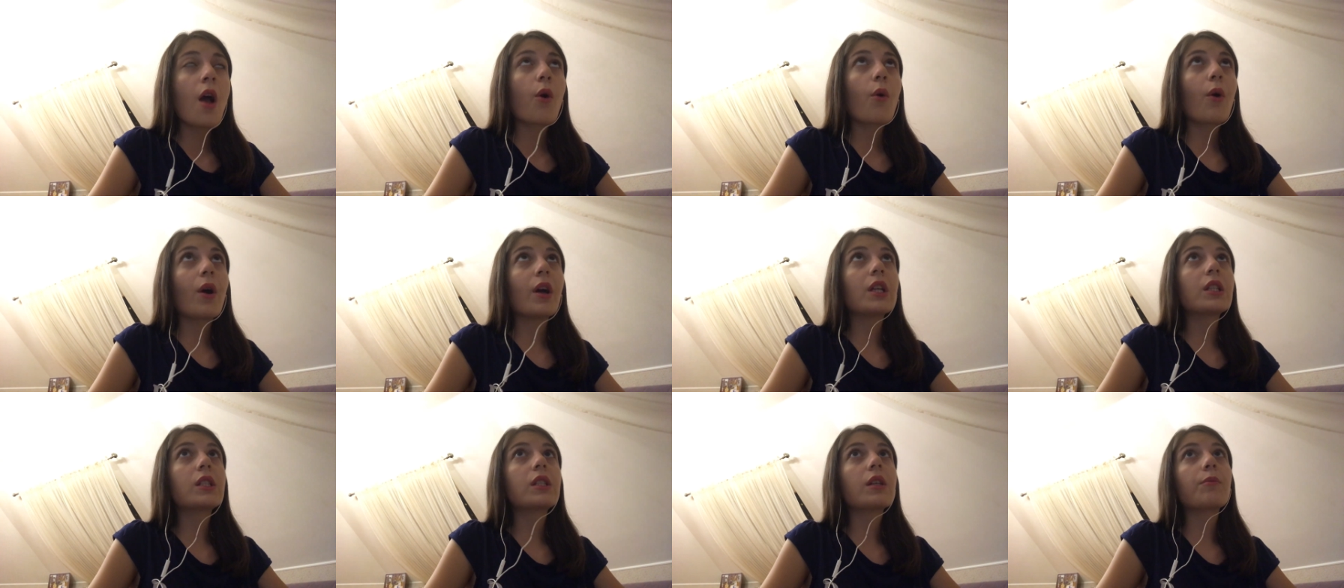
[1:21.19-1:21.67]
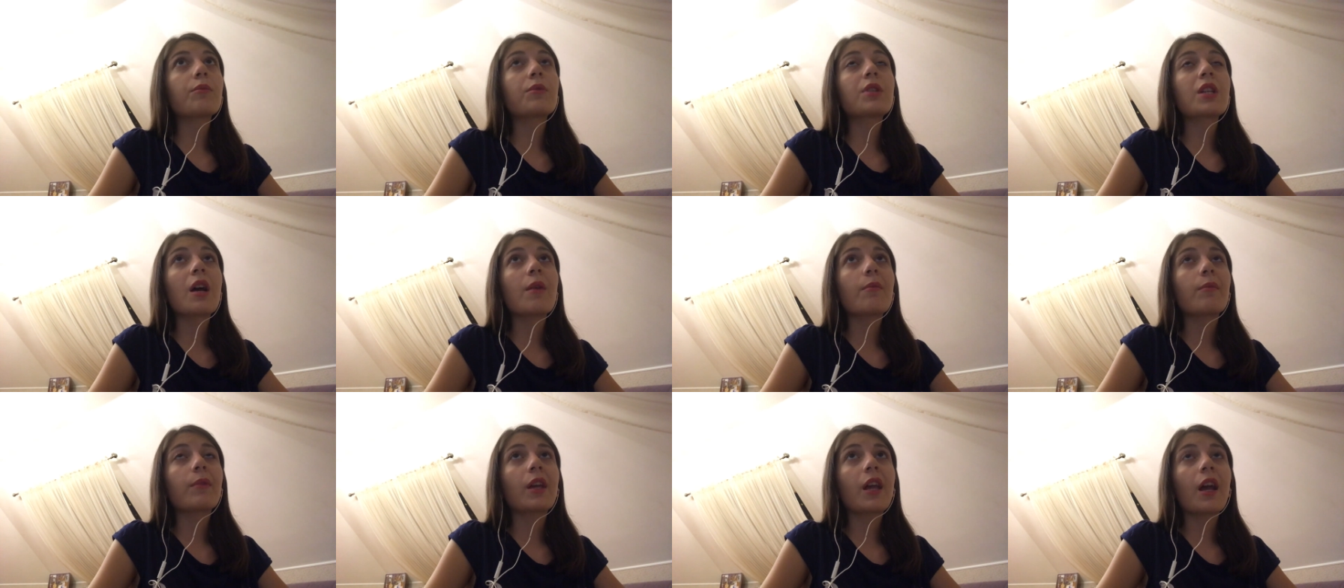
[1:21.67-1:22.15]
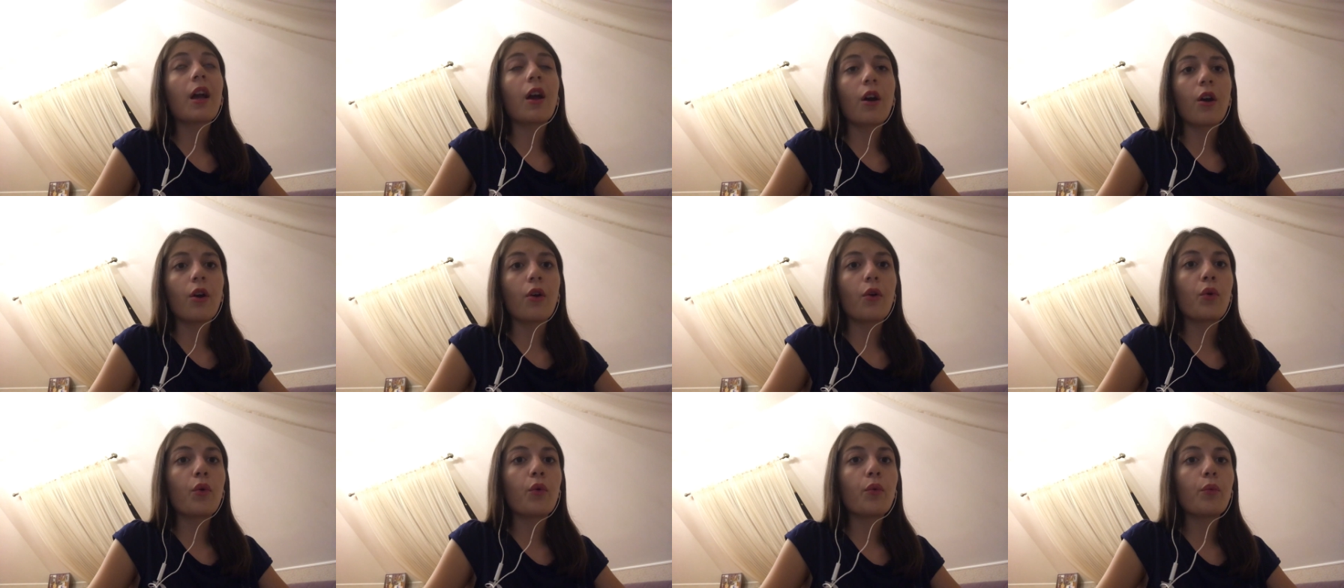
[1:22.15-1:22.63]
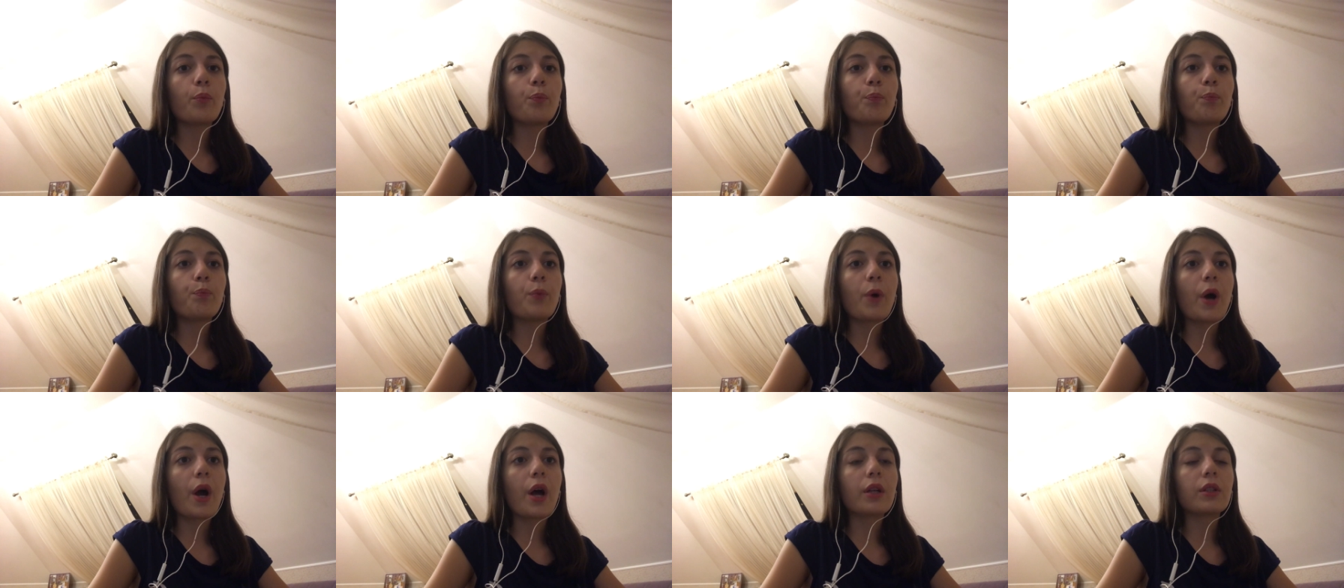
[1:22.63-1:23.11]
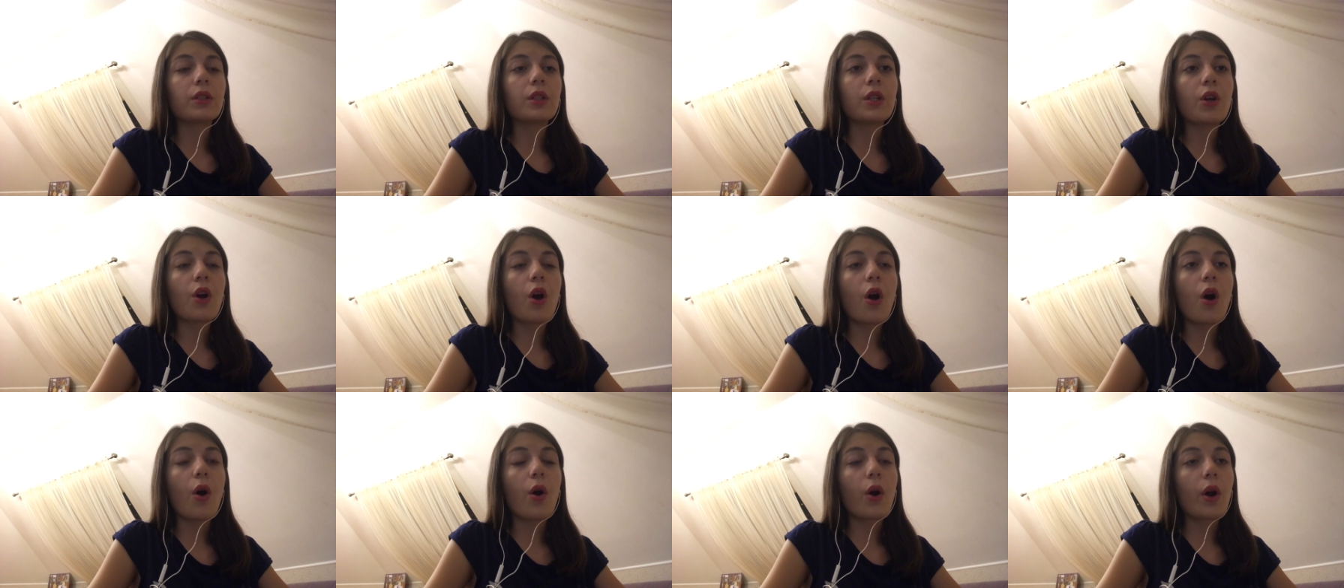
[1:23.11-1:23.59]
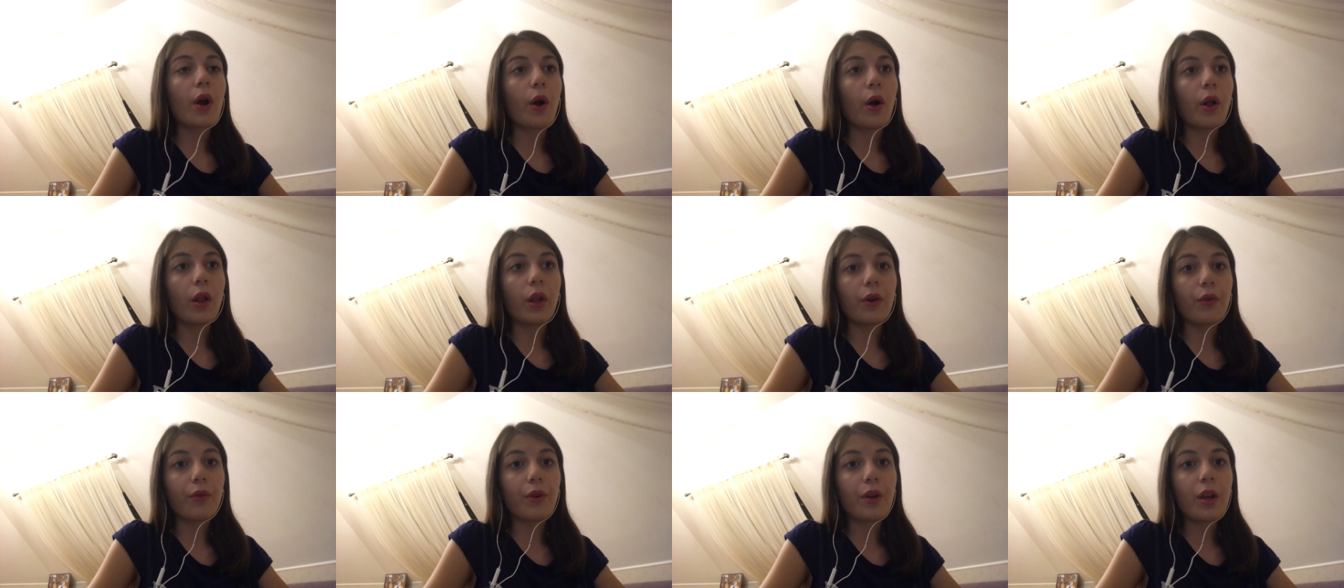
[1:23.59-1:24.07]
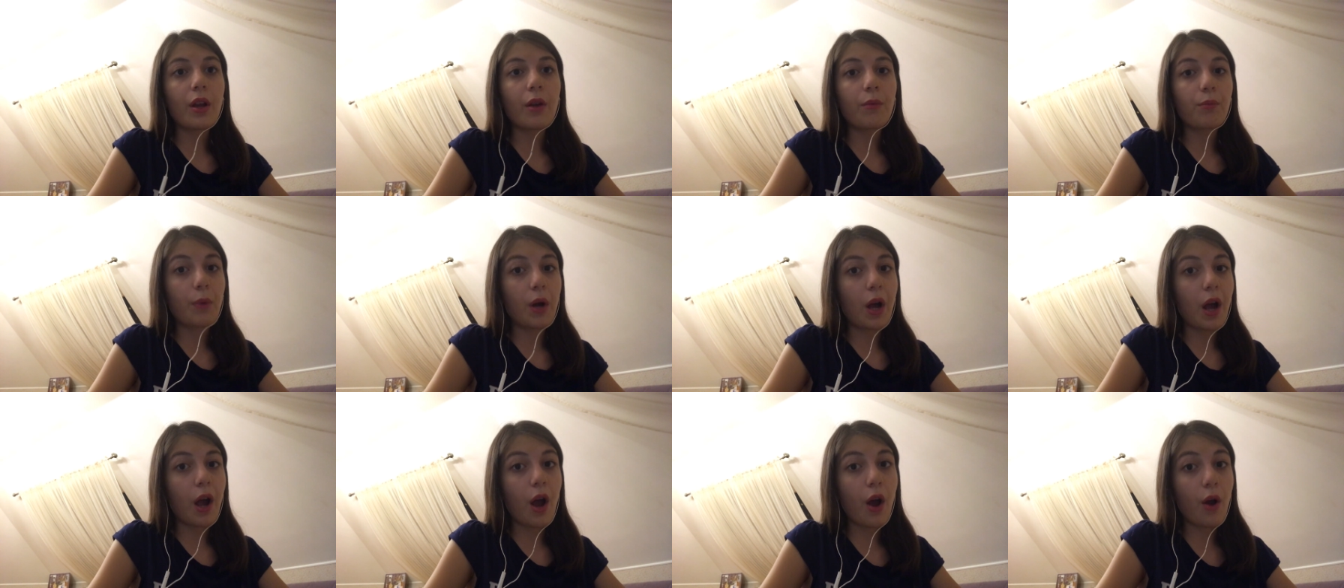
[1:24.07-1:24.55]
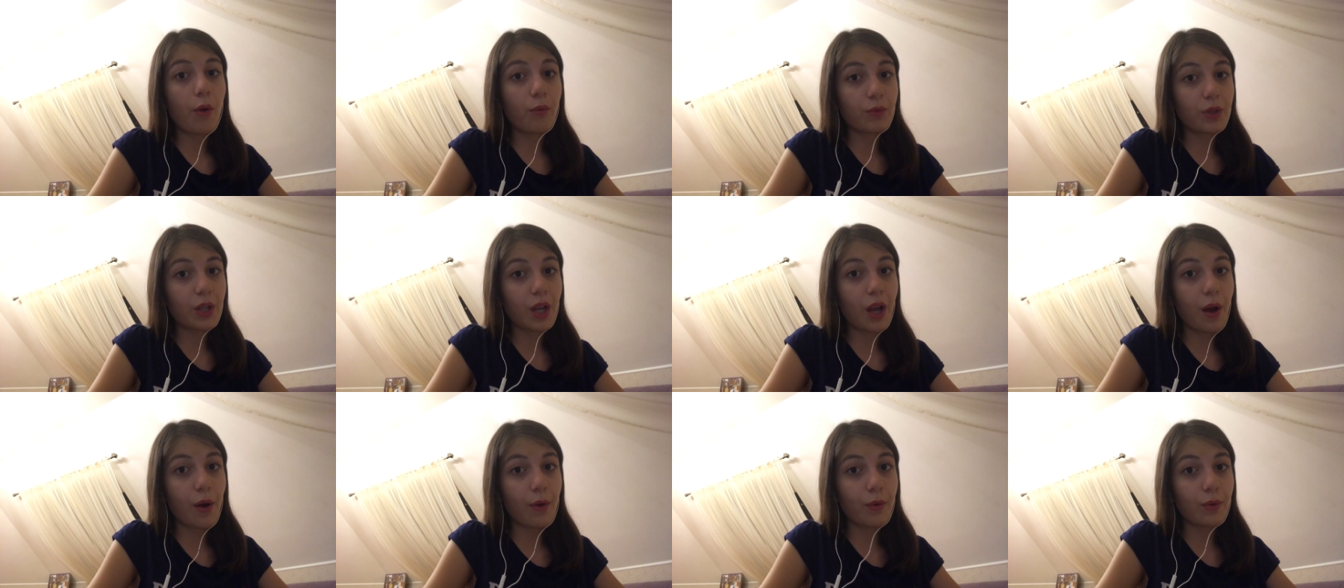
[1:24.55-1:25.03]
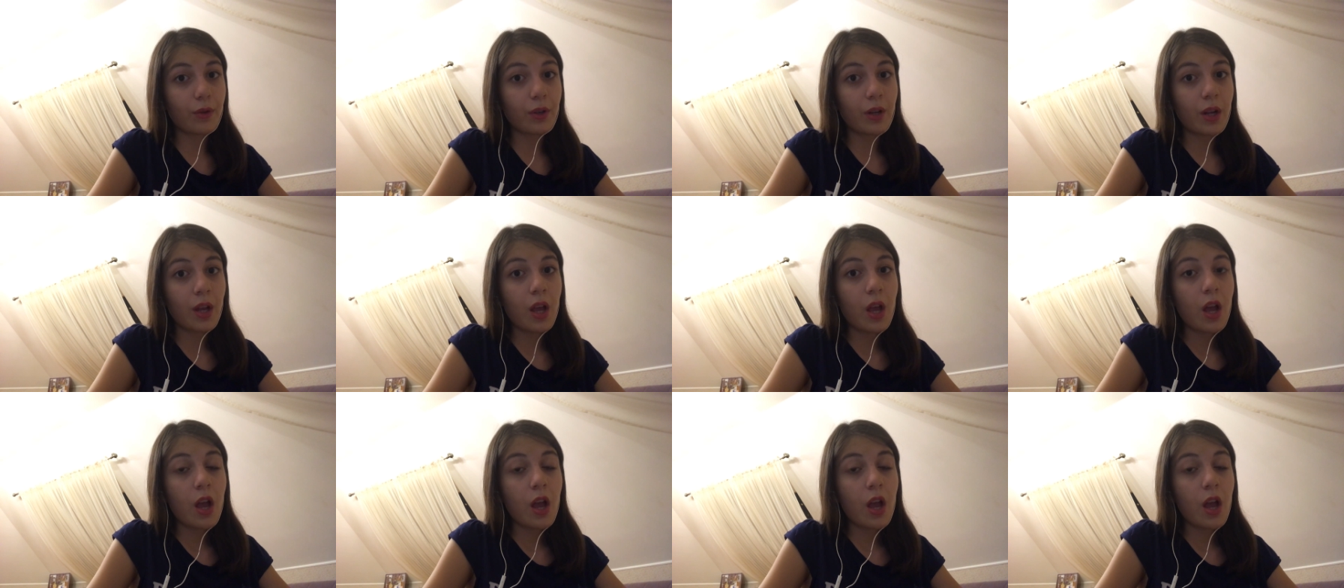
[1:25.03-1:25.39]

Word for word: Quite some time ago, at the art gallery in my hometown.